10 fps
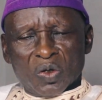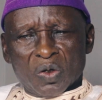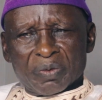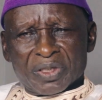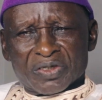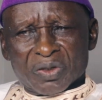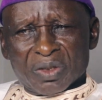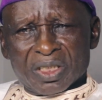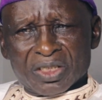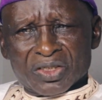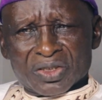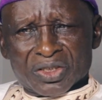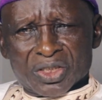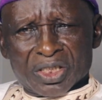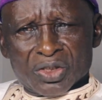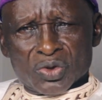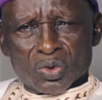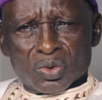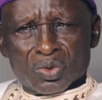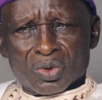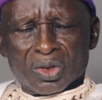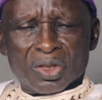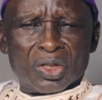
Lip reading: of the Southern Senatorial Zone